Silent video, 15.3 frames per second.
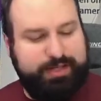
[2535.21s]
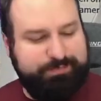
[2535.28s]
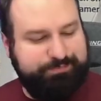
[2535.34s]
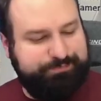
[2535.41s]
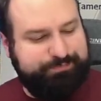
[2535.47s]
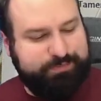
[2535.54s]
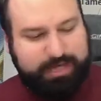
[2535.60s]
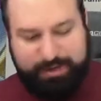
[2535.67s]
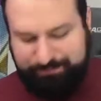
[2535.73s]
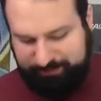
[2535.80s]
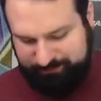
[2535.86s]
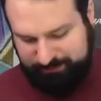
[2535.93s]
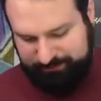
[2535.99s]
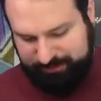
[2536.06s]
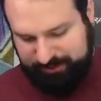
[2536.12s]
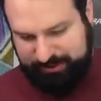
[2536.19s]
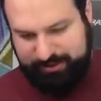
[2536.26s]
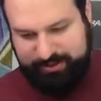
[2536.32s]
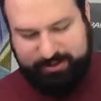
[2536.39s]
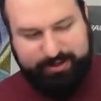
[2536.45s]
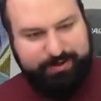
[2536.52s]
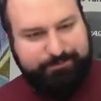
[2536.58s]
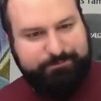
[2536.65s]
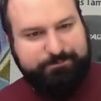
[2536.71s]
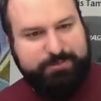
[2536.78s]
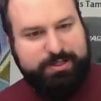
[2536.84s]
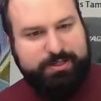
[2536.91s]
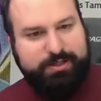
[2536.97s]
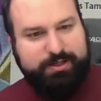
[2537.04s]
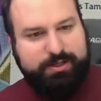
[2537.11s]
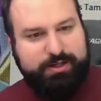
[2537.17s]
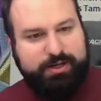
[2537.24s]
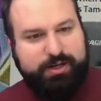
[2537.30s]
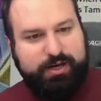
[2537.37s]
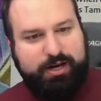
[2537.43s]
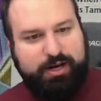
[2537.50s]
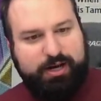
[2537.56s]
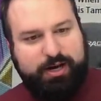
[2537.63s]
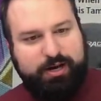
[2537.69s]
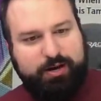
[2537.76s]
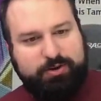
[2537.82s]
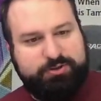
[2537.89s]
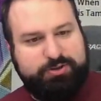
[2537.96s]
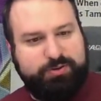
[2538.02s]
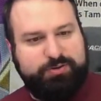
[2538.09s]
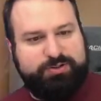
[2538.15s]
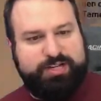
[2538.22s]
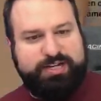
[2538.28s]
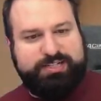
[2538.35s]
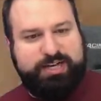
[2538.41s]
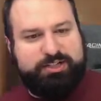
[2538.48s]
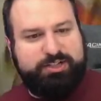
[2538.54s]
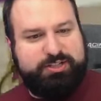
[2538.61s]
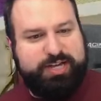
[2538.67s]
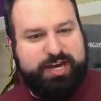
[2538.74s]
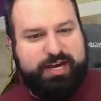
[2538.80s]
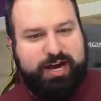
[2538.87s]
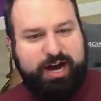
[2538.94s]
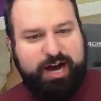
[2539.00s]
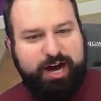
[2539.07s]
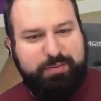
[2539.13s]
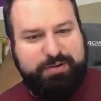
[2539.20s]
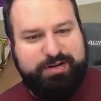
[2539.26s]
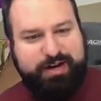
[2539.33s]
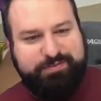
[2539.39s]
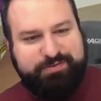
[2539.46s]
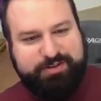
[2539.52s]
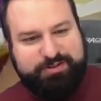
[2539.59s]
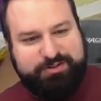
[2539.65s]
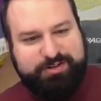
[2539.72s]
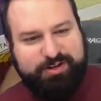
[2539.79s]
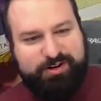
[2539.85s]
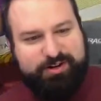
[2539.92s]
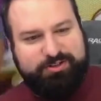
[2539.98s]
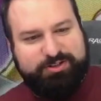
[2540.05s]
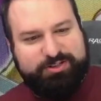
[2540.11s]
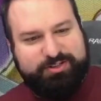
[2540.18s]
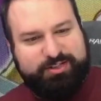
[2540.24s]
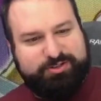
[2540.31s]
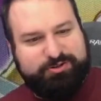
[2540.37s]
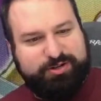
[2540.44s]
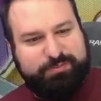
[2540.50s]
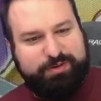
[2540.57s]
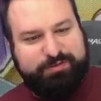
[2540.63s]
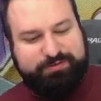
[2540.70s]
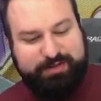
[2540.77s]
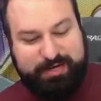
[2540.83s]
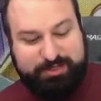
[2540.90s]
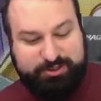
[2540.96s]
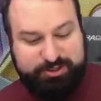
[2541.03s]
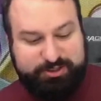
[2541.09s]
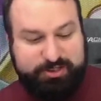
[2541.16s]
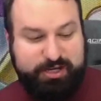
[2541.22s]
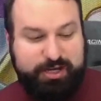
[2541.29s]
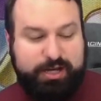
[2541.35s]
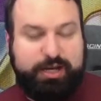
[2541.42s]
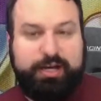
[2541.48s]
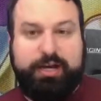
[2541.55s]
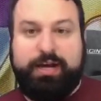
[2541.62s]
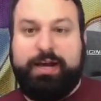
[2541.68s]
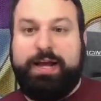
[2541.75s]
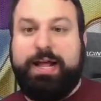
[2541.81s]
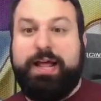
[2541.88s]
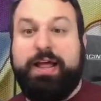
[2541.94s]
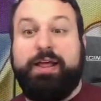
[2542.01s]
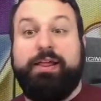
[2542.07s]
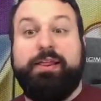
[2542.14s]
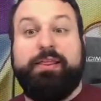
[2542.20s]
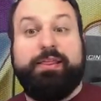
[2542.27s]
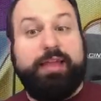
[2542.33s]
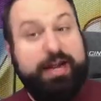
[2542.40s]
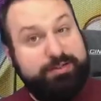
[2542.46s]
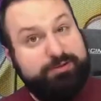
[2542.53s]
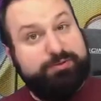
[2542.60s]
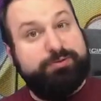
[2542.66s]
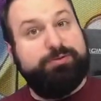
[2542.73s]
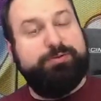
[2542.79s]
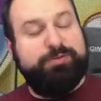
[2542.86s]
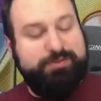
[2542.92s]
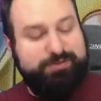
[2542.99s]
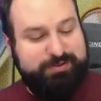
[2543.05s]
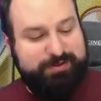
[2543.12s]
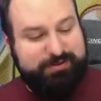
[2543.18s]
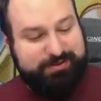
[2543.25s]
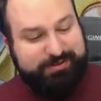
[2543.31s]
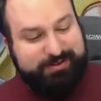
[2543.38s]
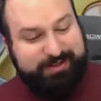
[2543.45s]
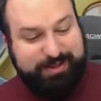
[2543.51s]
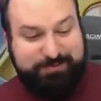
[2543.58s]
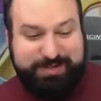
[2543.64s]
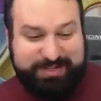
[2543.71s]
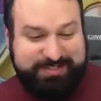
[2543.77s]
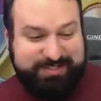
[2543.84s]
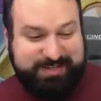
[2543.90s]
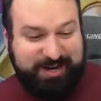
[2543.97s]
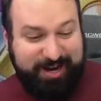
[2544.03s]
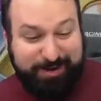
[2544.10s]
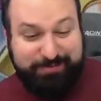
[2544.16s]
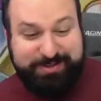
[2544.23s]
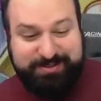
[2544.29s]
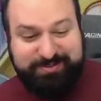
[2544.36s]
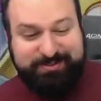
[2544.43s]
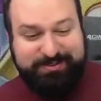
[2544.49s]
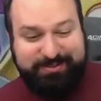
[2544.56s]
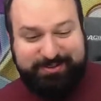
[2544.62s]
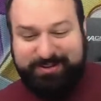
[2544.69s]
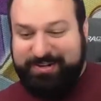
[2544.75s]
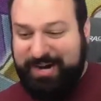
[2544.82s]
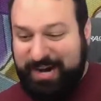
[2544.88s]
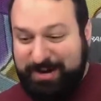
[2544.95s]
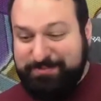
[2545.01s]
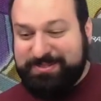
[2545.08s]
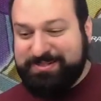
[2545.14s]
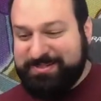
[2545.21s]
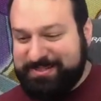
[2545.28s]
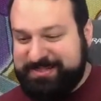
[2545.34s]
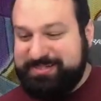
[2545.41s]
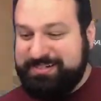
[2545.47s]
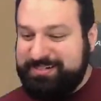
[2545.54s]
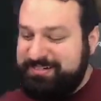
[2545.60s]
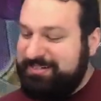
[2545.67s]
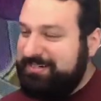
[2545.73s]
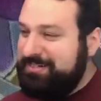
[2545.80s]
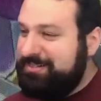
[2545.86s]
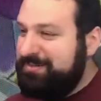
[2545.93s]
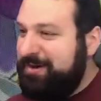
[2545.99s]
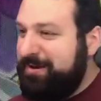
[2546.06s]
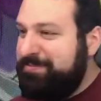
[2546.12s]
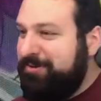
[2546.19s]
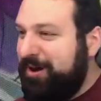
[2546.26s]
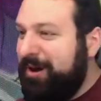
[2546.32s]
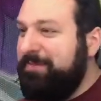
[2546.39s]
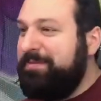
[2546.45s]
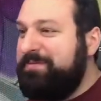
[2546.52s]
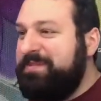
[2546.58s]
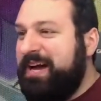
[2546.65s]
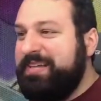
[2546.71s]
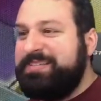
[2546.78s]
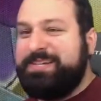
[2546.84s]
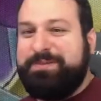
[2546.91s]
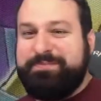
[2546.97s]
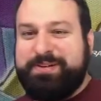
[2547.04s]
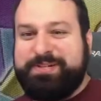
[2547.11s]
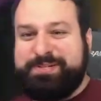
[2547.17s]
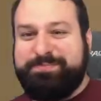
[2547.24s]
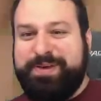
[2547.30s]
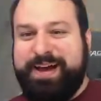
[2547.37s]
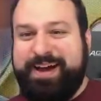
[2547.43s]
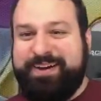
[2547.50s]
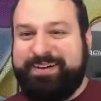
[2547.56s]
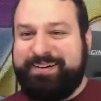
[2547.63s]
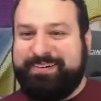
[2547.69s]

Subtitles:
I can't believe I'm blanking on it. Hoser says I should take a hobby knife for those cards. You just need to trim off the edges. That's a cool... I mean, it's a common. They're commons. So I probably got some to spare.